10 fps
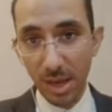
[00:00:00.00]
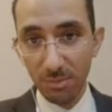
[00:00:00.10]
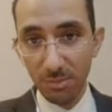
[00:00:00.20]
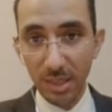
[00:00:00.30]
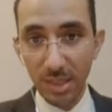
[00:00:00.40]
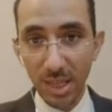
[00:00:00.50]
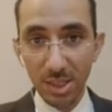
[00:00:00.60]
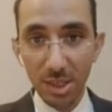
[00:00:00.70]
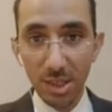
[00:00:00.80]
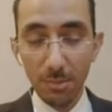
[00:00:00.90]
has made
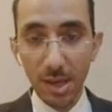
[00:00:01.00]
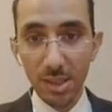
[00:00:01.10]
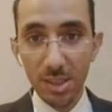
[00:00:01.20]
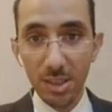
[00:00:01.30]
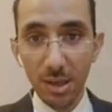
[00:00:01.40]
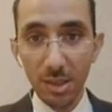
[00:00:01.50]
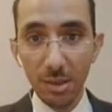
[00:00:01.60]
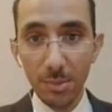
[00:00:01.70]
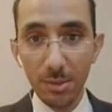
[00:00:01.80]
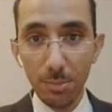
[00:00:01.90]
actually the markets a
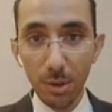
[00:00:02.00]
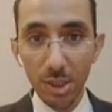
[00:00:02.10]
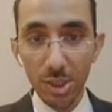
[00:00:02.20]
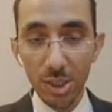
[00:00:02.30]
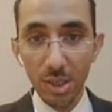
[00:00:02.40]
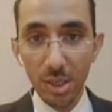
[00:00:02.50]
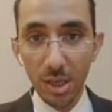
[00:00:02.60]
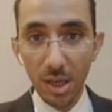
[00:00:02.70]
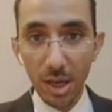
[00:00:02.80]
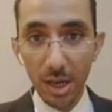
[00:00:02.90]
little bit bullish,
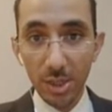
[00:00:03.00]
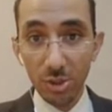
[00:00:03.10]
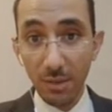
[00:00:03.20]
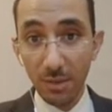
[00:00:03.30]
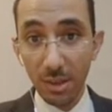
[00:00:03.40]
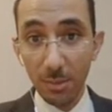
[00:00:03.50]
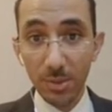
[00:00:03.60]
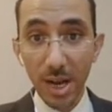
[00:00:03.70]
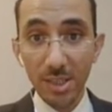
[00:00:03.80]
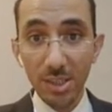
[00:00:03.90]
driving the
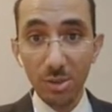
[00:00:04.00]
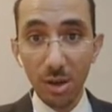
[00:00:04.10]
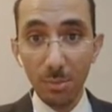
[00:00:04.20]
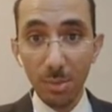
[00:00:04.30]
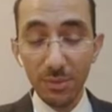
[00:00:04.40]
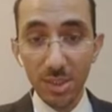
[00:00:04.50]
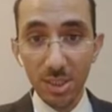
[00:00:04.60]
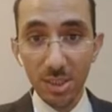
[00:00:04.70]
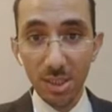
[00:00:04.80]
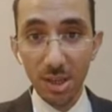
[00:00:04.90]
prices to above
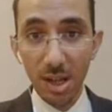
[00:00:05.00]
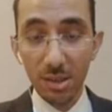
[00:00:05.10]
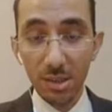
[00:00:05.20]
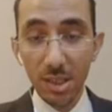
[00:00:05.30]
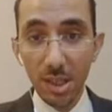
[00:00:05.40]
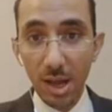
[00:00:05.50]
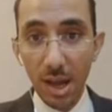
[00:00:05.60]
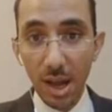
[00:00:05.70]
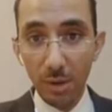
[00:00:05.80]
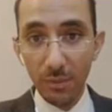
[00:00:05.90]
$60.
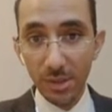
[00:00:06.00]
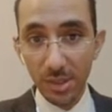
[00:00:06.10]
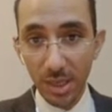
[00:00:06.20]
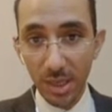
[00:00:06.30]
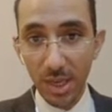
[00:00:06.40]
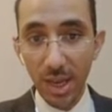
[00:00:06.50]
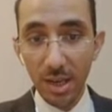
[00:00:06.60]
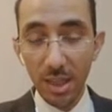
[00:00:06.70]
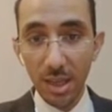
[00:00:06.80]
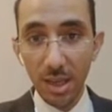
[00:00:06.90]
However,
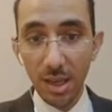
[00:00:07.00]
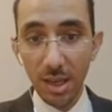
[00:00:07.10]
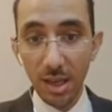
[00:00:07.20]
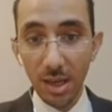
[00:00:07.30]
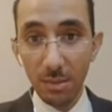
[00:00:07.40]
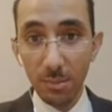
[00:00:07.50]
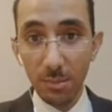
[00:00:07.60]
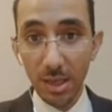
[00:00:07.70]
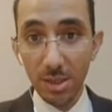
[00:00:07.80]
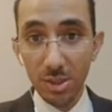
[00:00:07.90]
the
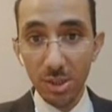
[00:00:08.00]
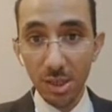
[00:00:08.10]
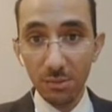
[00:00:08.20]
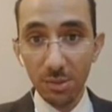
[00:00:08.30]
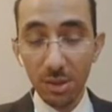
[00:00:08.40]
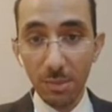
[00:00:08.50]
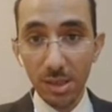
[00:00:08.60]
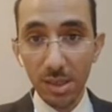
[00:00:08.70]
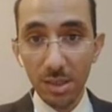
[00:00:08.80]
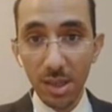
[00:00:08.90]
main concern for the
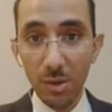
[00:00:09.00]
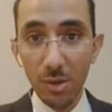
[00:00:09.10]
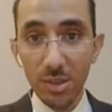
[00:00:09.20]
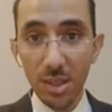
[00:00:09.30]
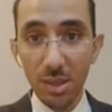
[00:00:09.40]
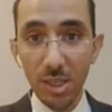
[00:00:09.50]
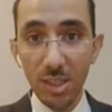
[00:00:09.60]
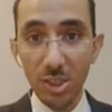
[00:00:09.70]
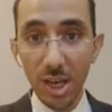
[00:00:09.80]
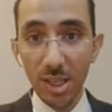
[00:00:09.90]
market now is the
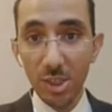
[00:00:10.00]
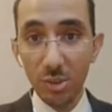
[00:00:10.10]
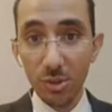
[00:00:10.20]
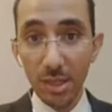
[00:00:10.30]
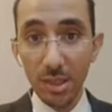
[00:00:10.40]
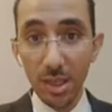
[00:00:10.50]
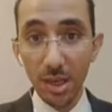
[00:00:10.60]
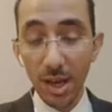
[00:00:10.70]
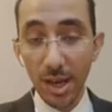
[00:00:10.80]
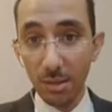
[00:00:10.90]
U.S.-China trade
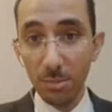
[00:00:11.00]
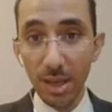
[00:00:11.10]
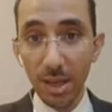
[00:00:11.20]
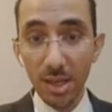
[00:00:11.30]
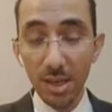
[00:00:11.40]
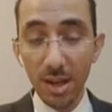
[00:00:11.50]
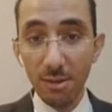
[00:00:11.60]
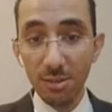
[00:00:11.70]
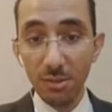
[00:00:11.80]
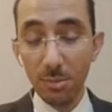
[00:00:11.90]
deal, and by the
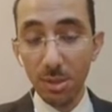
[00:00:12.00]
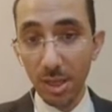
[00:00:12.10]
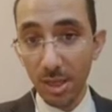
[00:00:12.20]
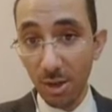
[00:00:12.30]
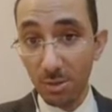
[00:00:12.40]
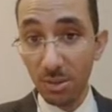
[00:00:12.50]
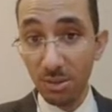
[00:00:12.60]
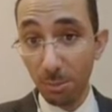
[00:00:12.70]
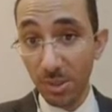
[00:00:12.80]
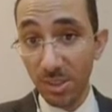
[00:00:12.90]

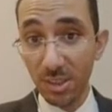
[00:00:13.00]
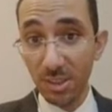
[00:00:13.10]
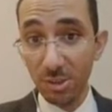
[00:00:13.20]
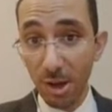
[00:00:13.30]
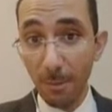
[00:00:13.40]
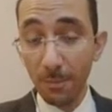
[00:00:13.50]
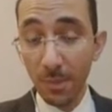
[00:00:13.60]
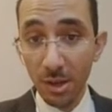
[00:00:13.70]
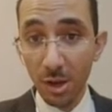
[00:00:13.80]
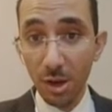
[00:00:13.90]
announcement of President Trump
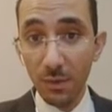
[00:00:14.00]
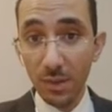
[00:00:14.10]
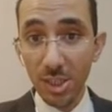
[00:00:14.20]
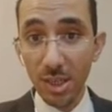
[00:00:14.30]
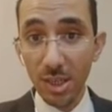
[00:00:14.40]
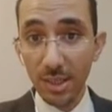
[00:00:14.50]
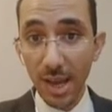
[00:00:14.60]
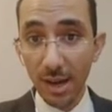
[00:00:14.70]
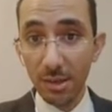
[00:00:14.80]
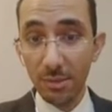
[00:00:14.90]
of additional
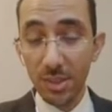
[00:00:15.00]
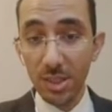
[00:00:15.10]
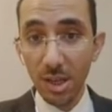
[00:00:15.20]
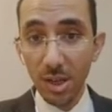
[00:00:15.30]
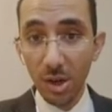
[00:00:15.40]
tariffs